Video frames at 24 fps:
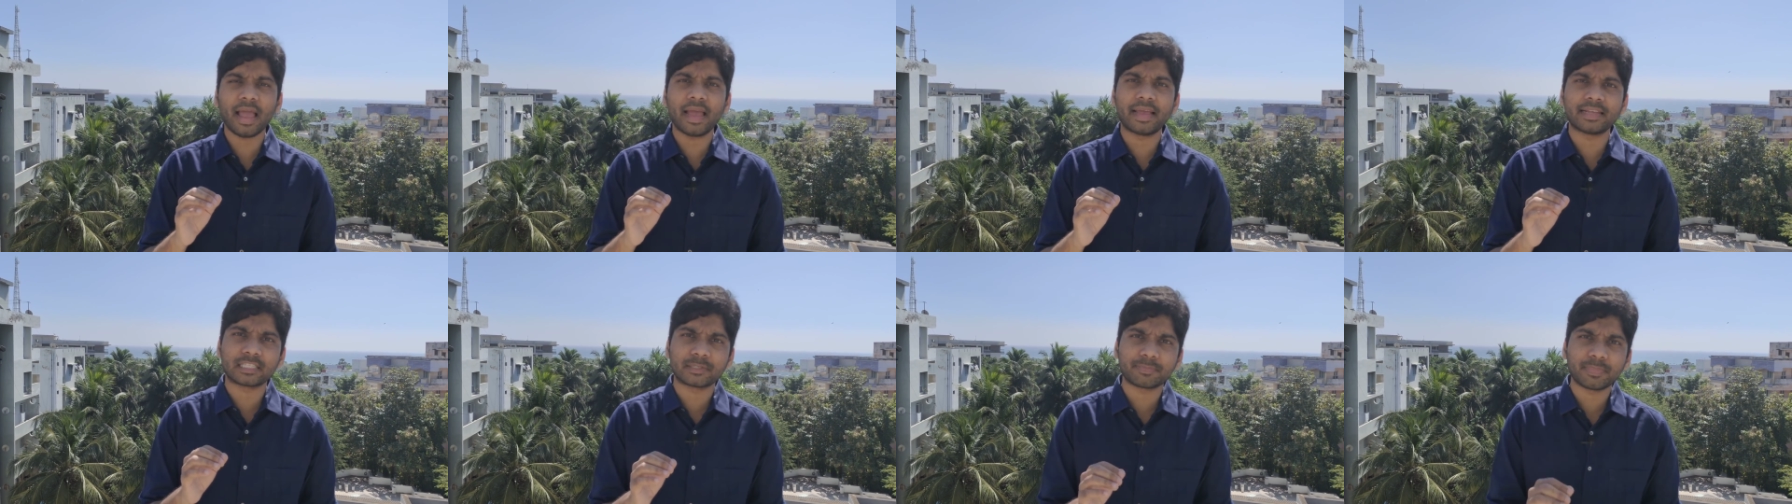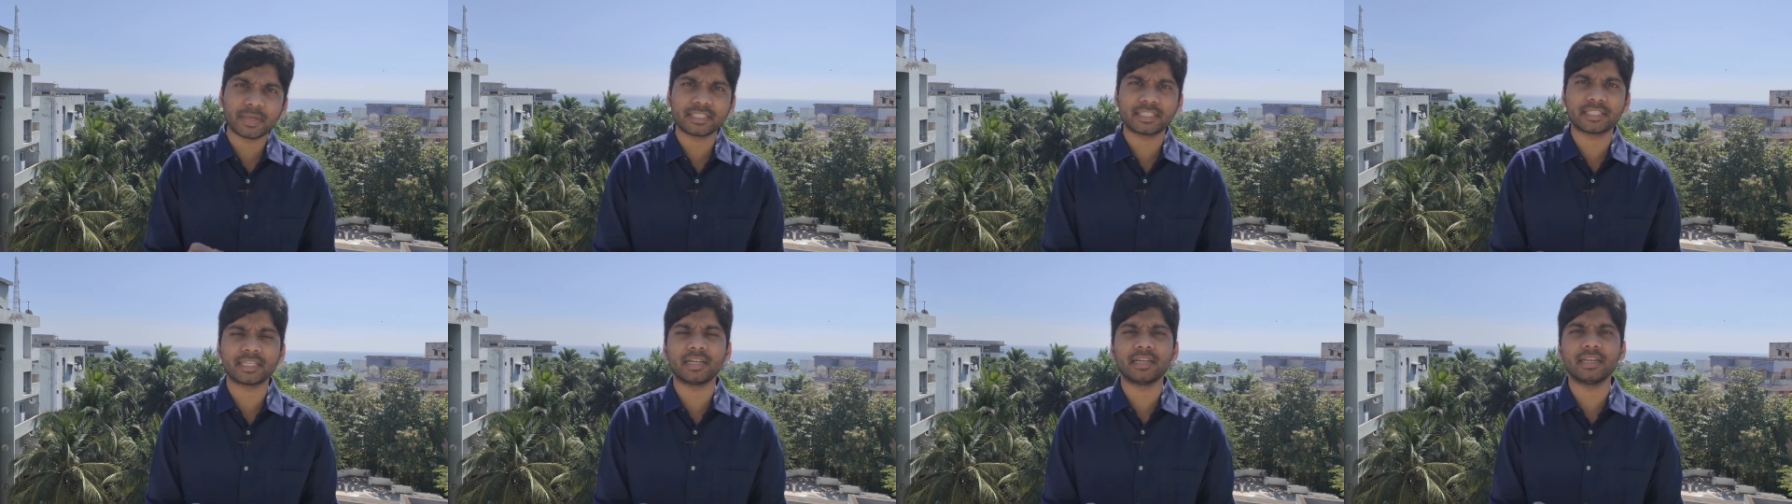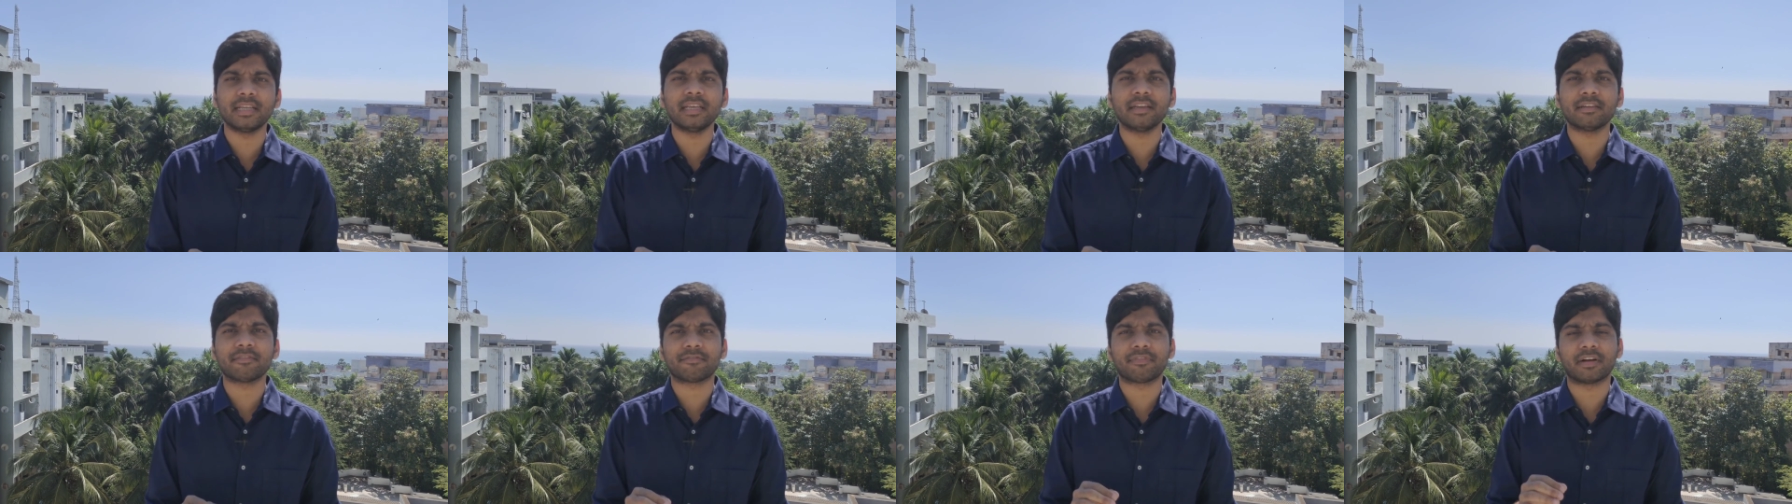
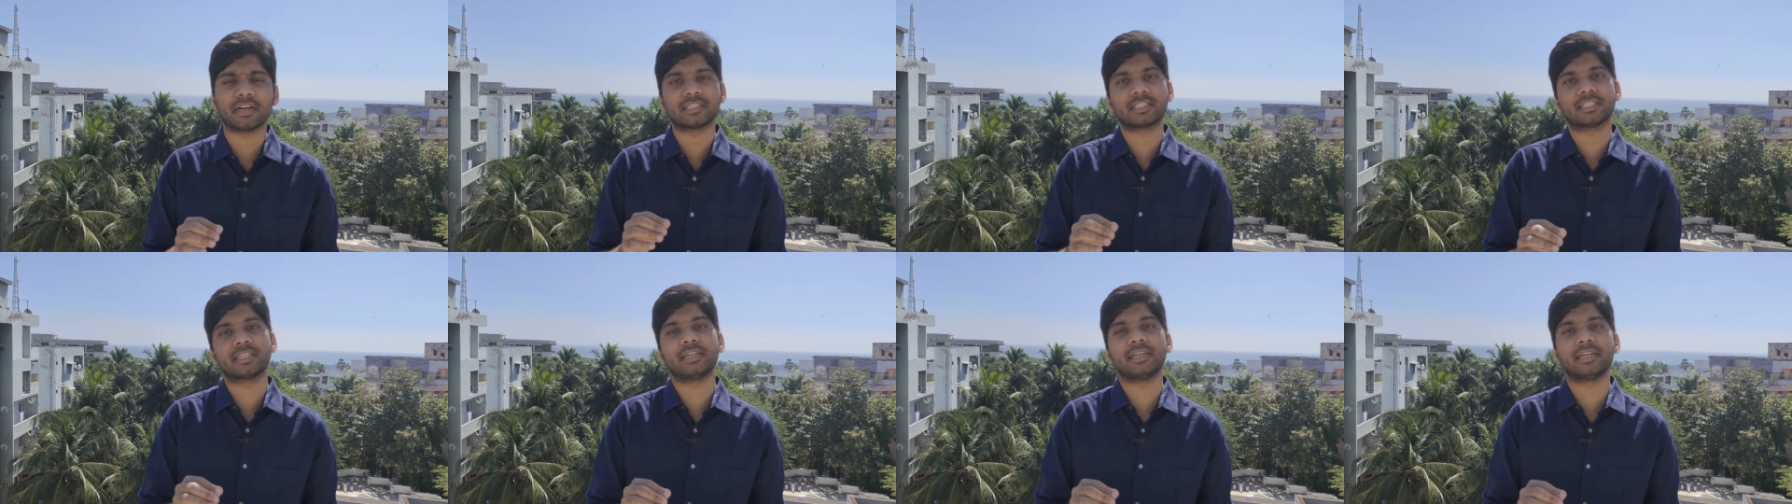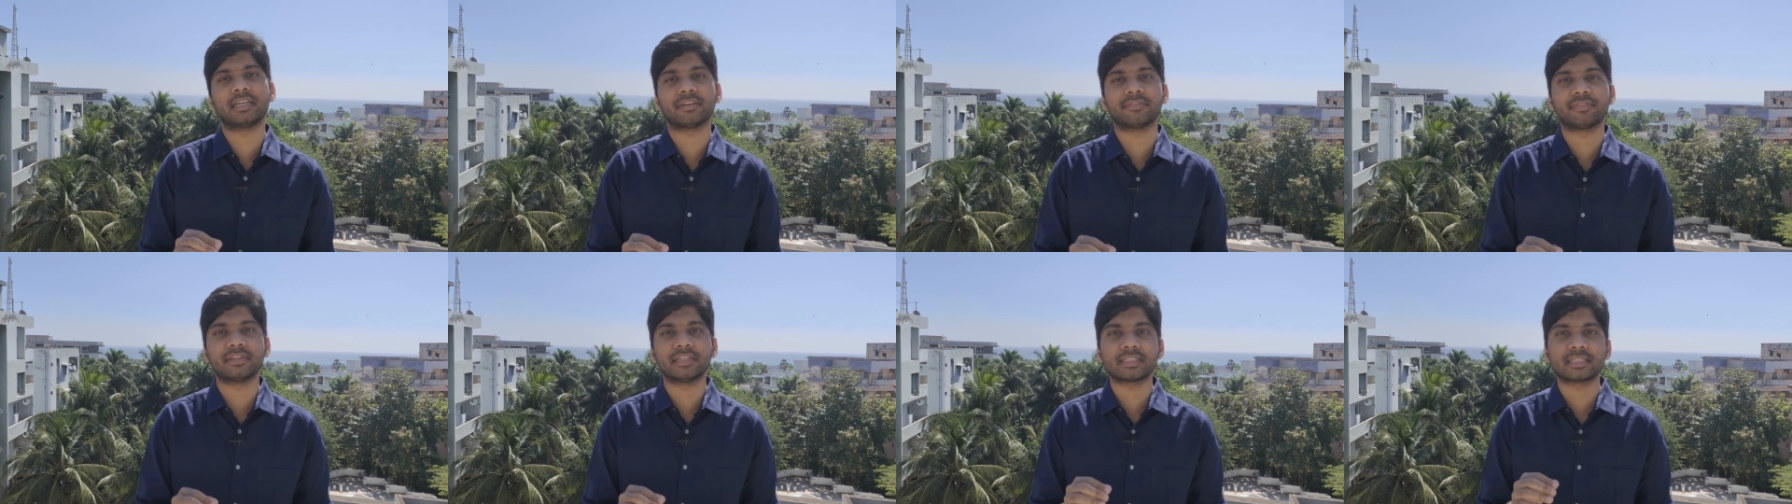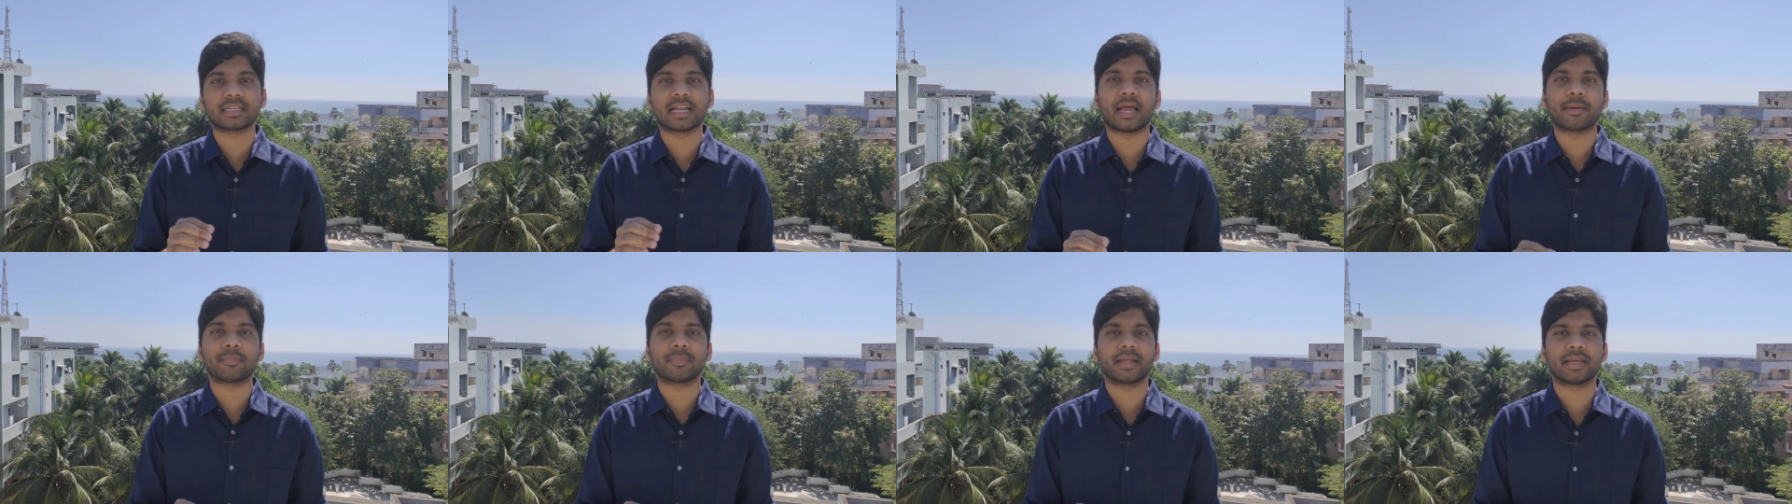especially functional interface,
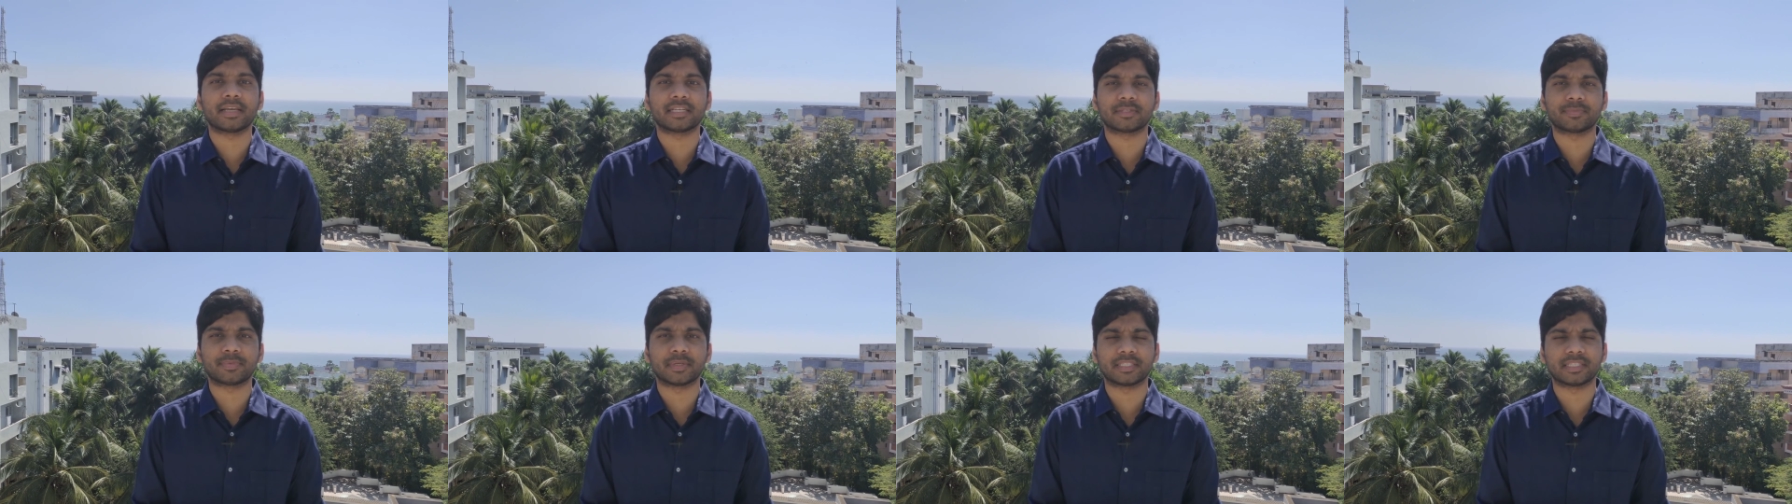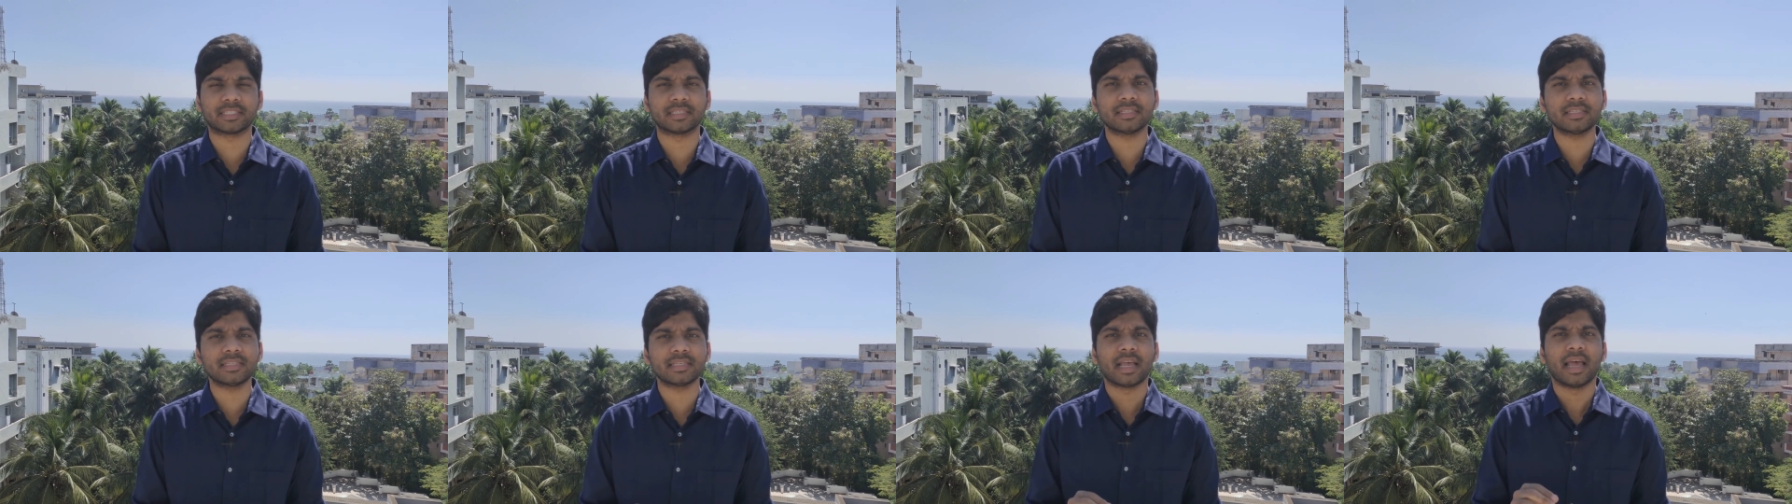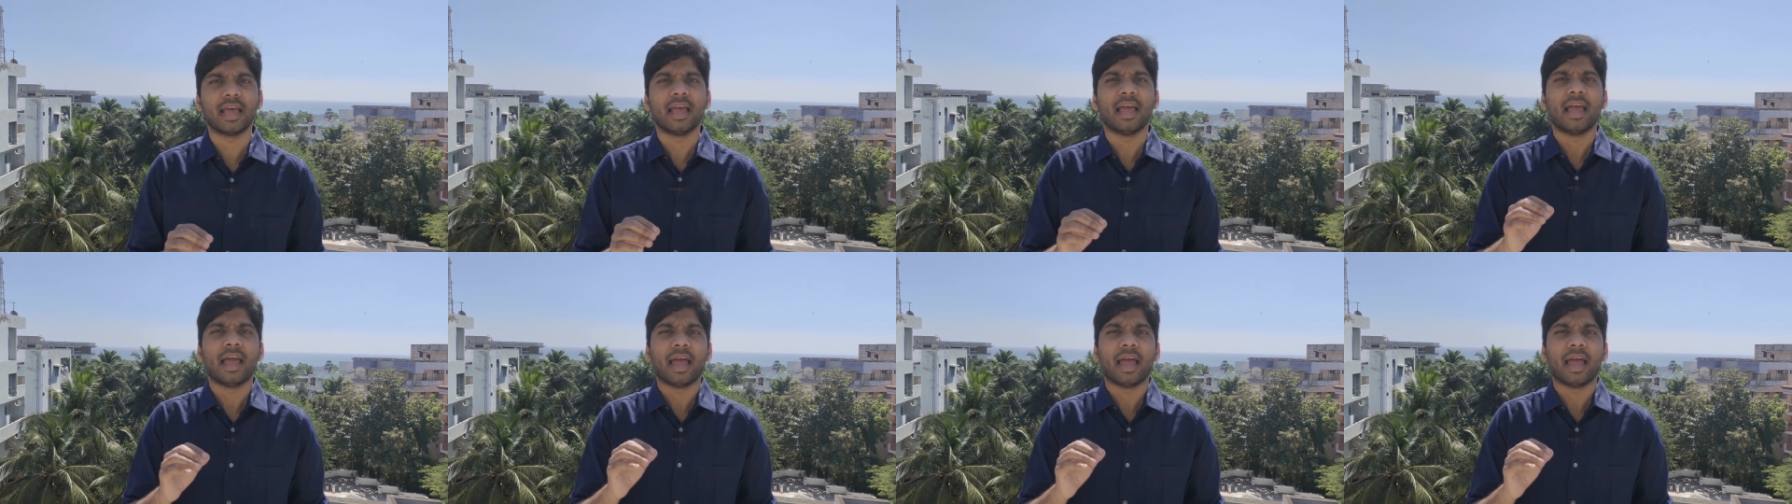lambda expressions,